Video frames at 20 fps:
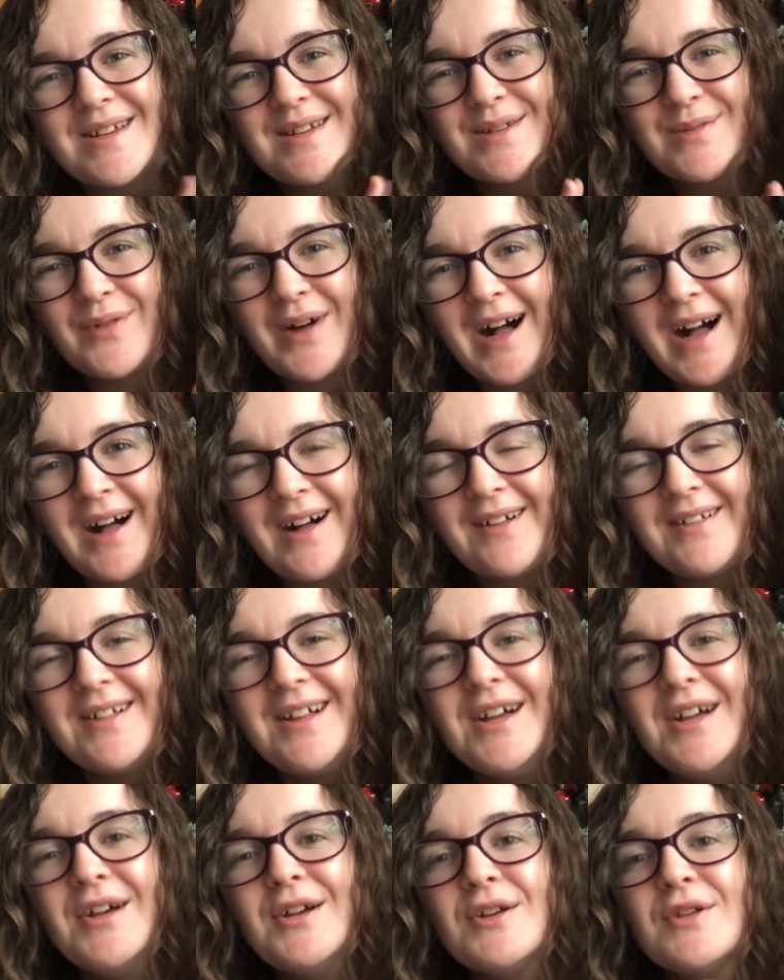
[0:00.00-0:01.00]
as well.
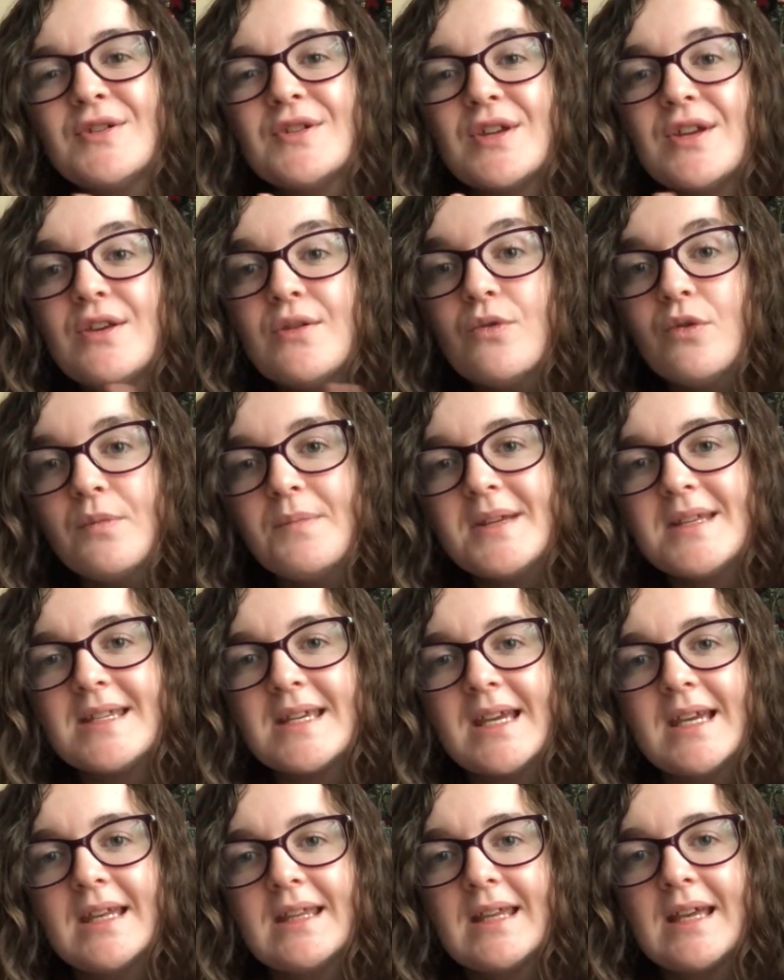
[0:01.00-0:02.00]
So you'll be
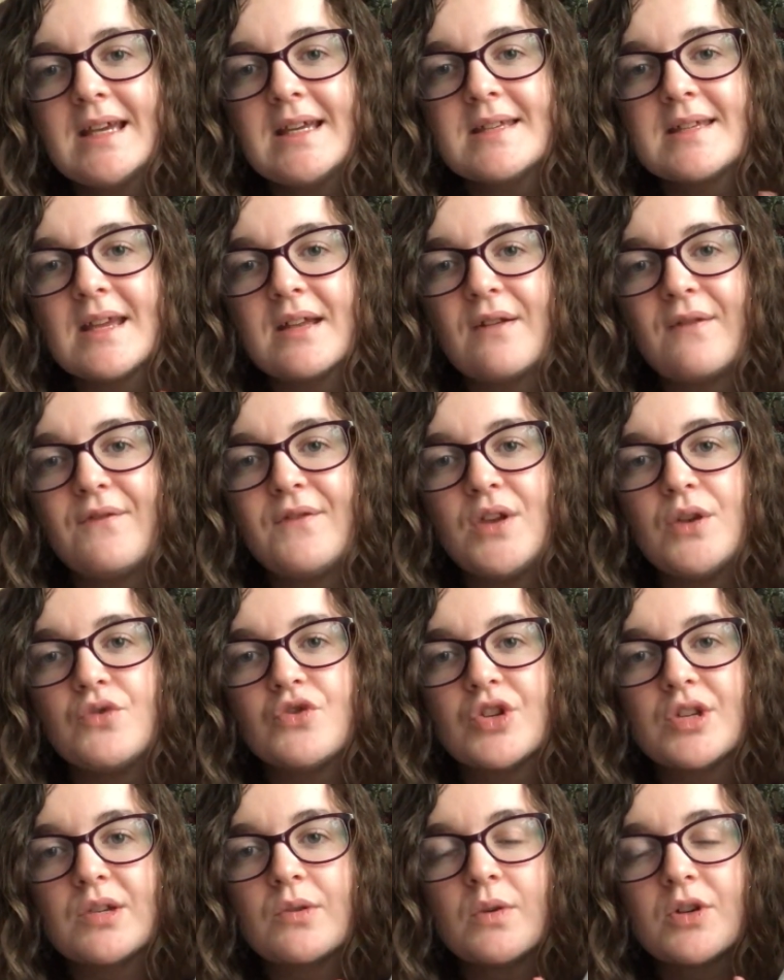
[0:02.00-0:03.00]
seeing these in a
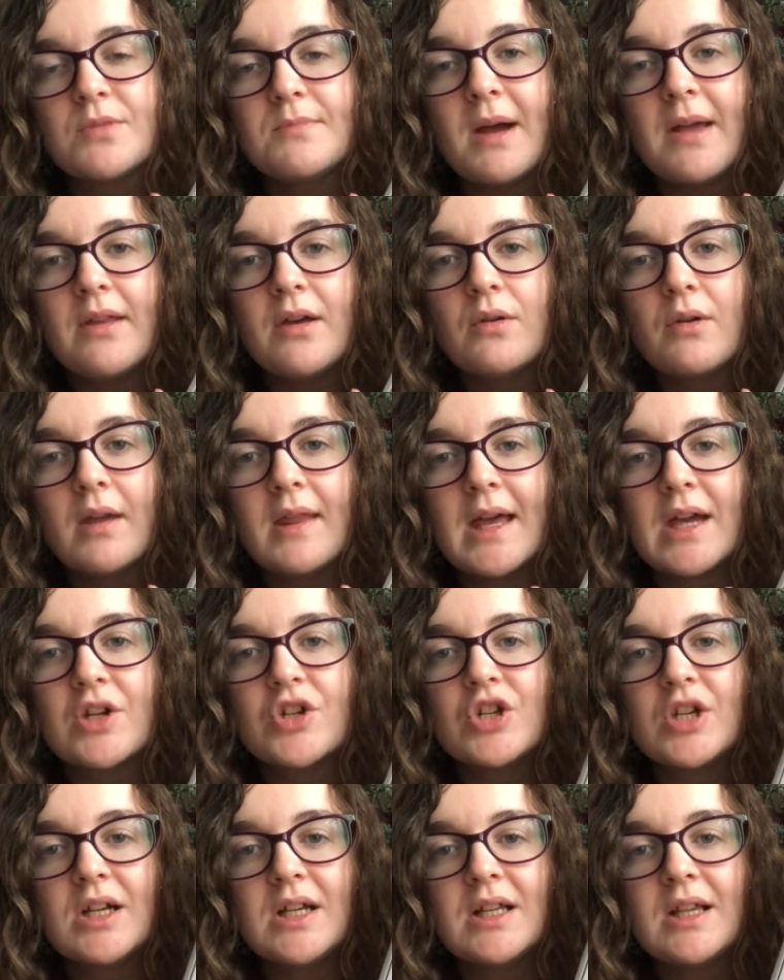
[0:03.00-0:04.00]
future Squishmallow
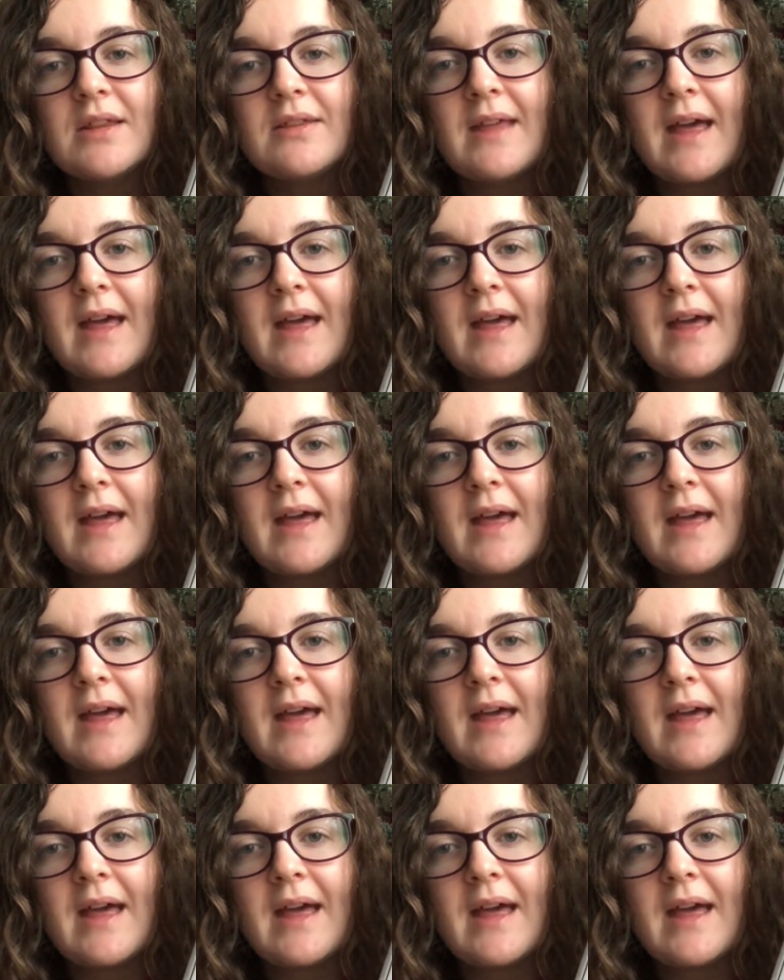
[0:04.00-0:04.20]
collection.